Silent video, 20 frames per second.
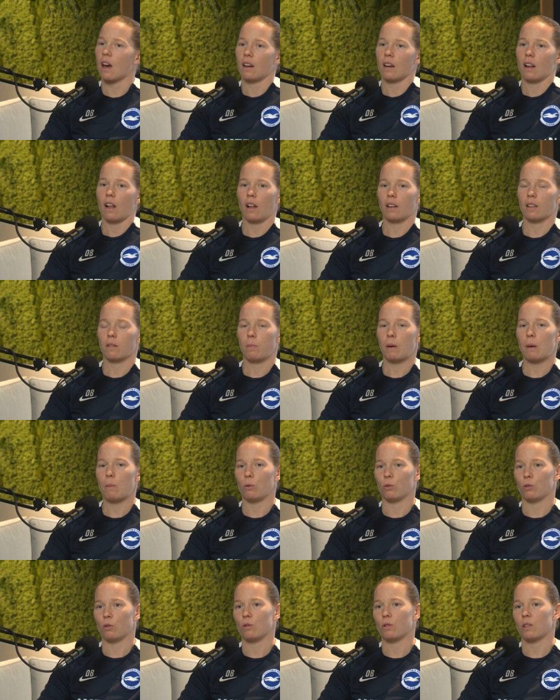and
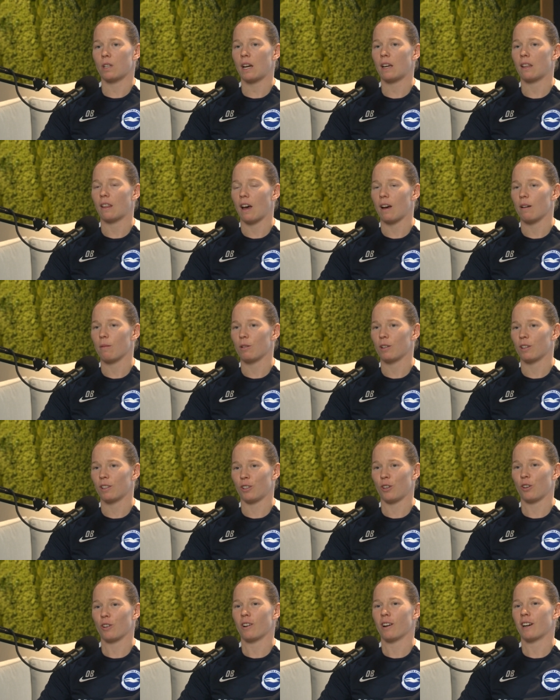people do say that.
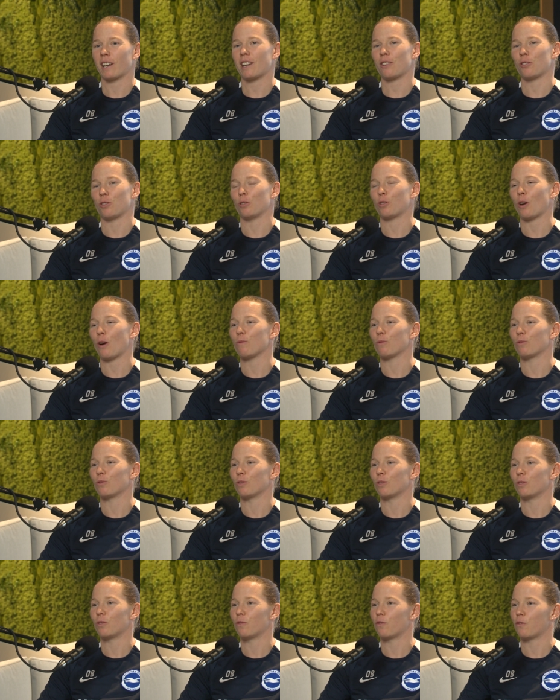I guess you don't
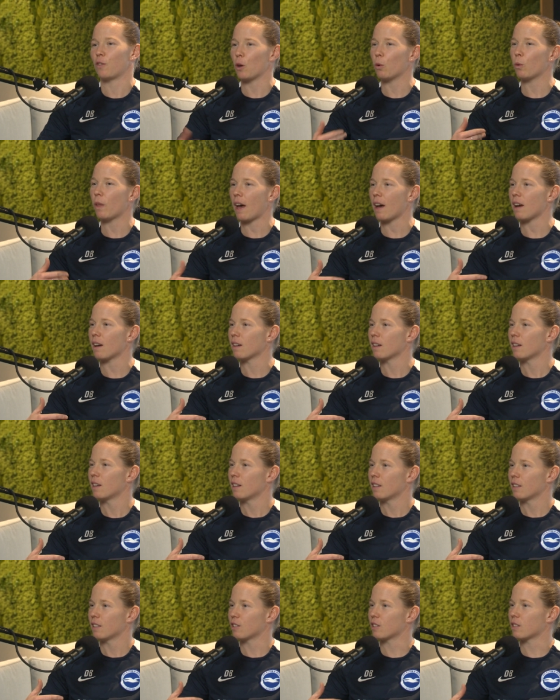feel that.
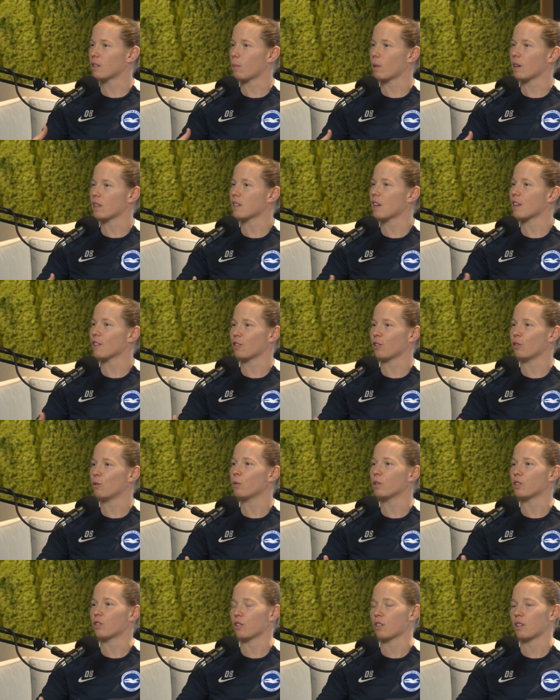Does that make sense? You
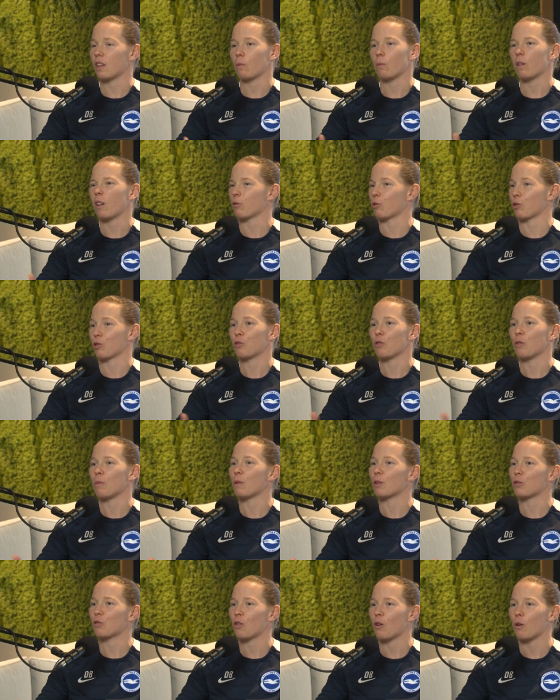always just think, well, I was just doing
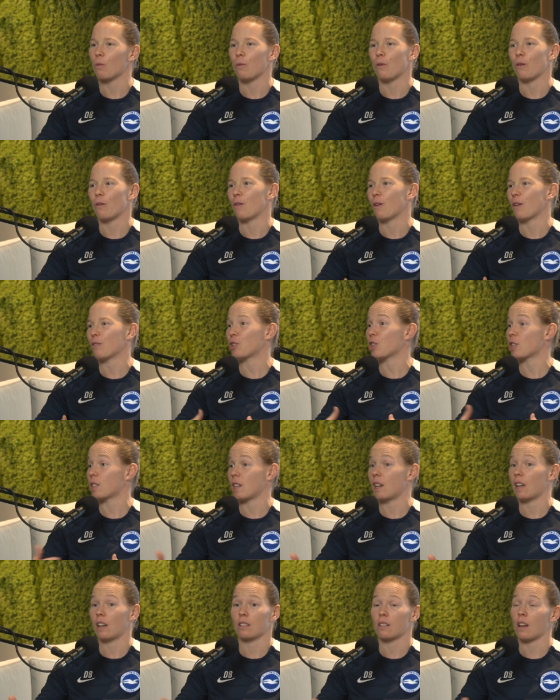my job, or I just
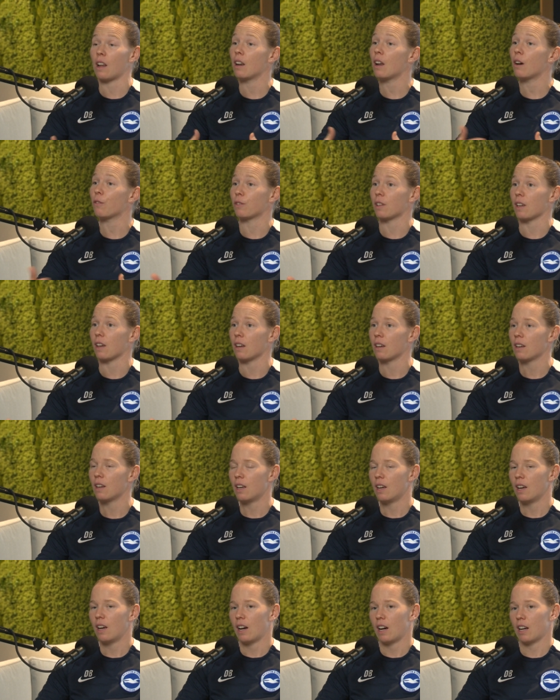did it because I loved it.
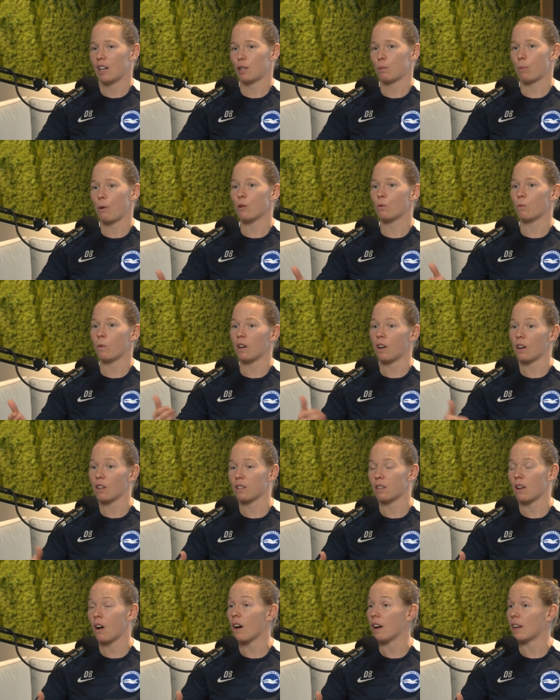And I suppose when I
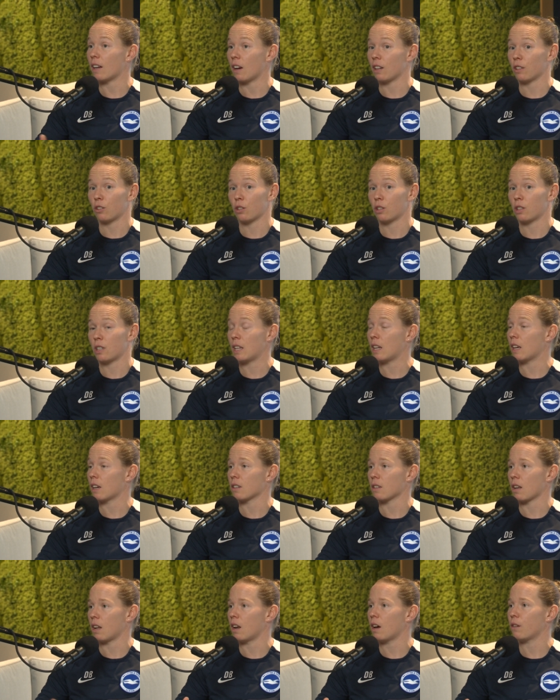started, I just did it
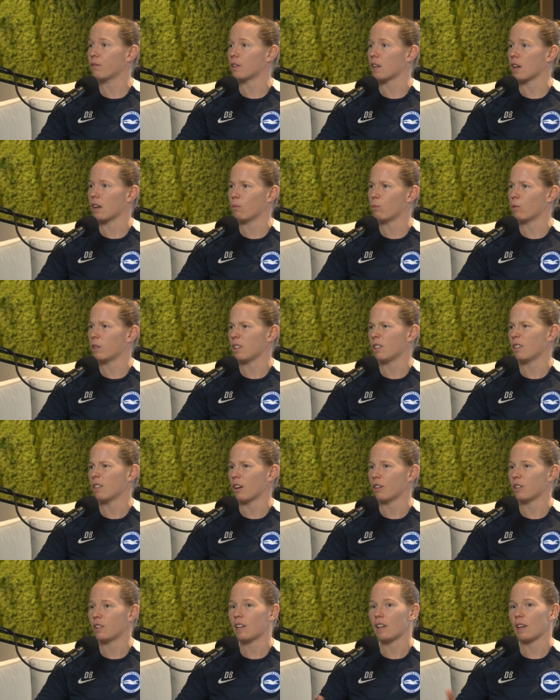because I loved it. You
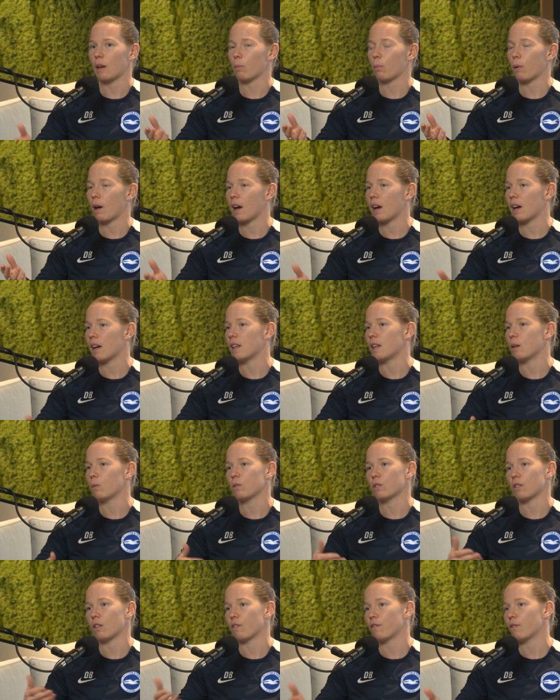didn't get paid. It
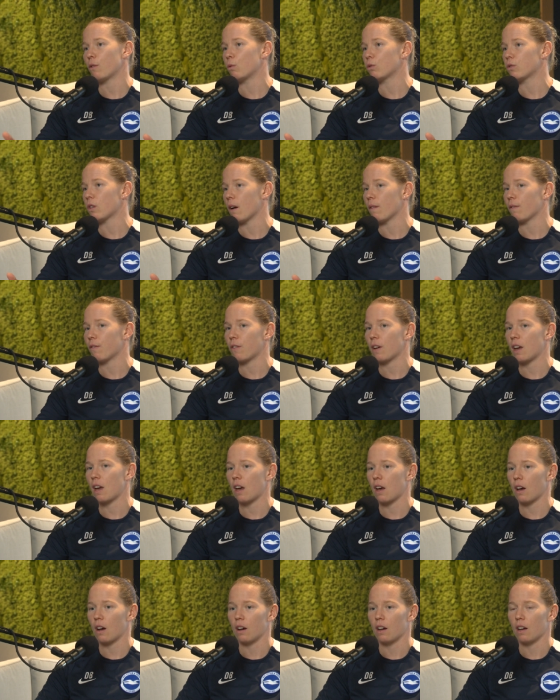wasn't a full-time
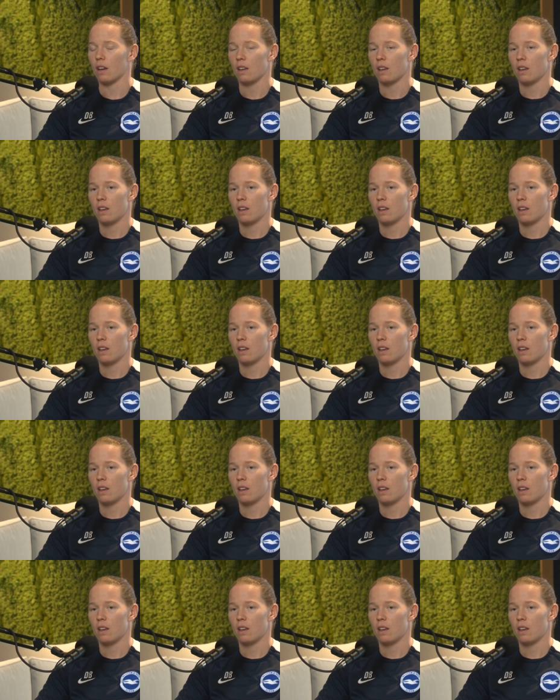thing. I